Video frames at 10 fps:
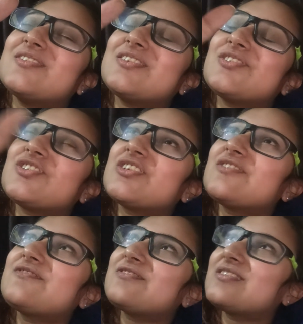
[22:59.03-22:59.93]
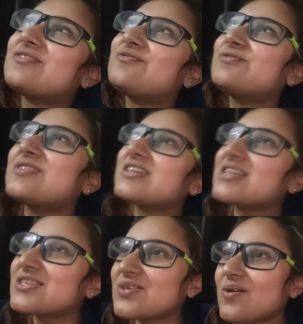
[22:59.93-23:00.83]
you shift to that
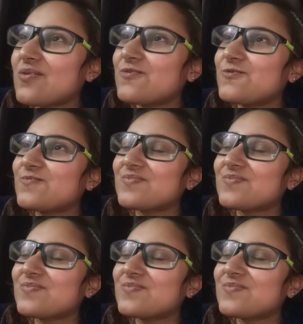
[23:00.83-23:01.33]
vortex of,